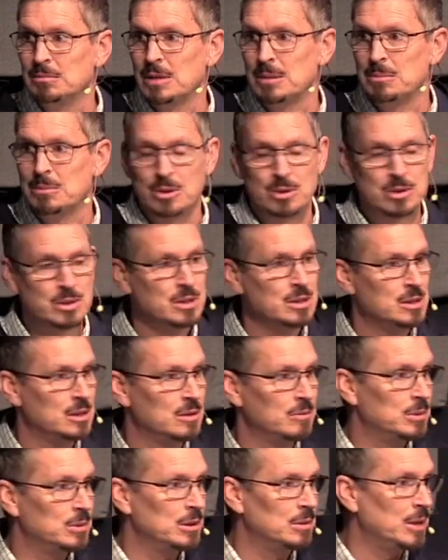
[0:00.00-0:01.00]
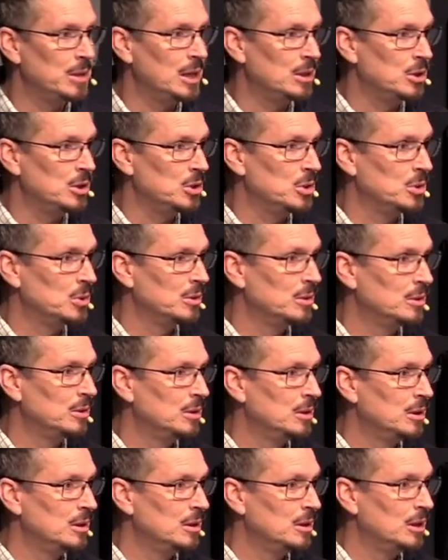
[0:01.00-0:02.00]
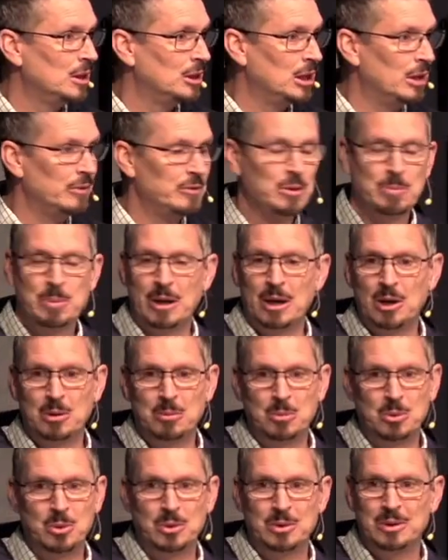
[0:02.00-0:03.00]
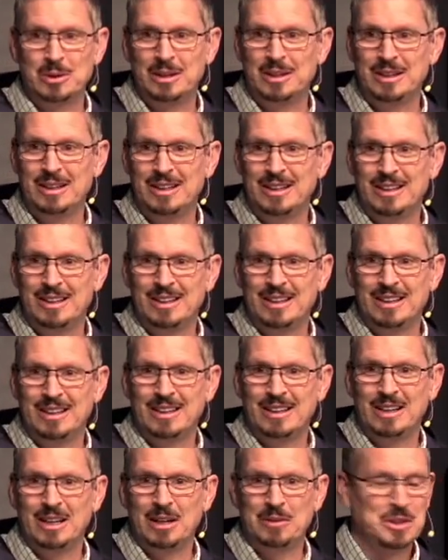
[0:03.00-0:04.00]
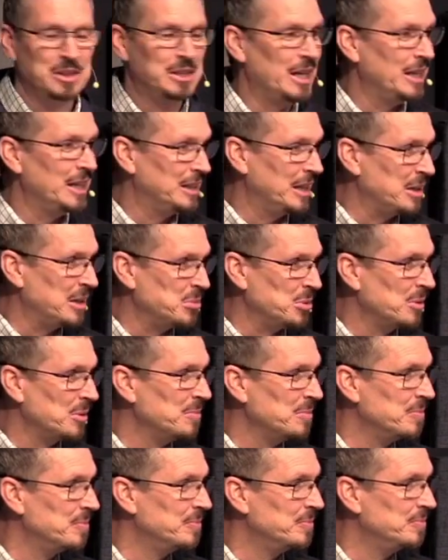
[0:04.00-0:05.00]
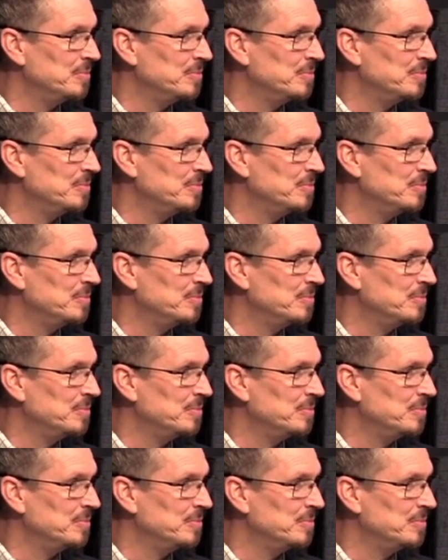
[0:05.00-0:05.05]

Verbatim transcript: My mercies have been made new. I love the parable of the day laborer.